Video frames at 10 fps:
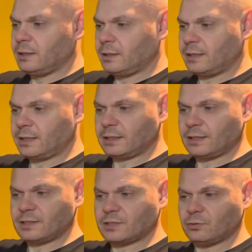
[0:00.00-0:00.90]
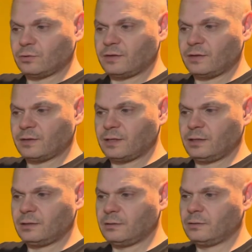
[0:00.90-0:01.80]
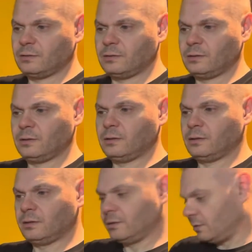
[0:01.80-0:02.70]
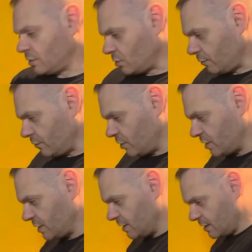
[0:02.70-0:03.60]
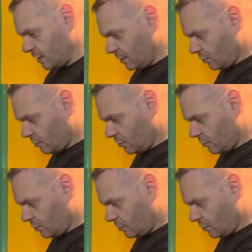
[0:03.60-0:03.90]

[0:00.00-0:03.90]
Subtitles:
And it had like this hook thing there that sort of just sits in.